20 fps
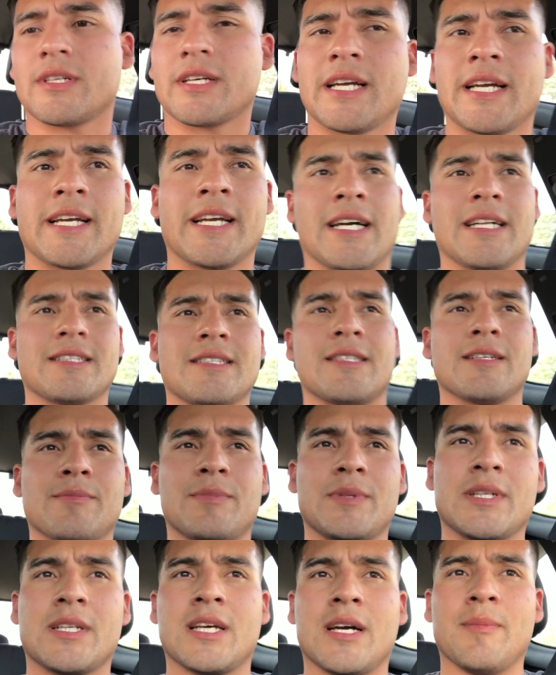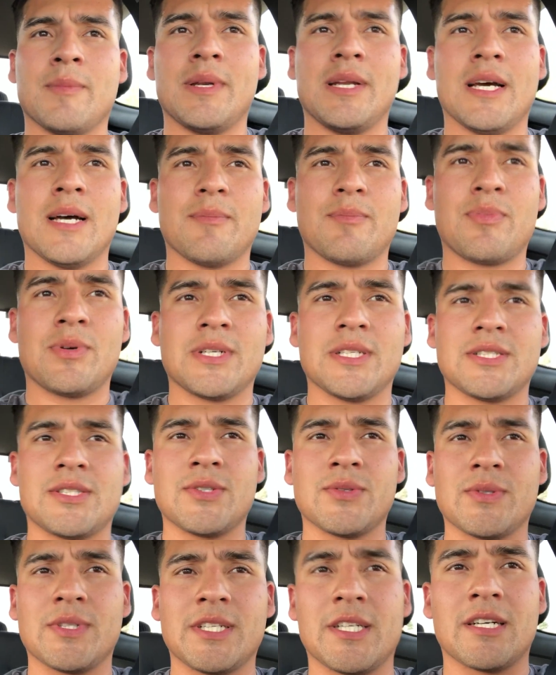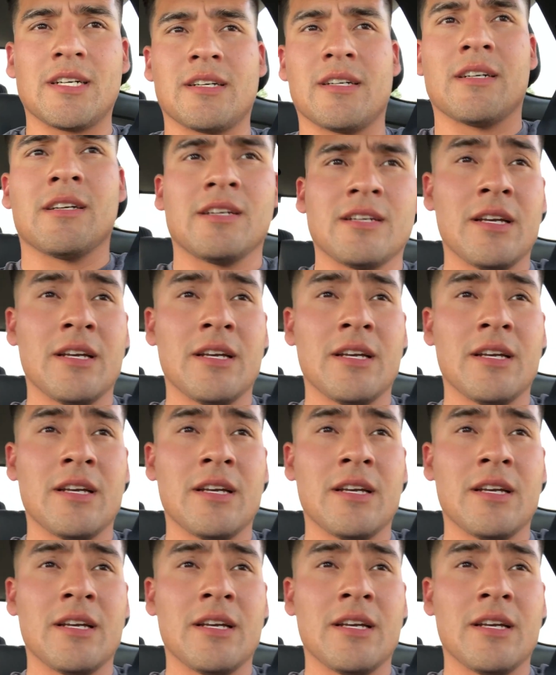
I got something coming up pretty soon here.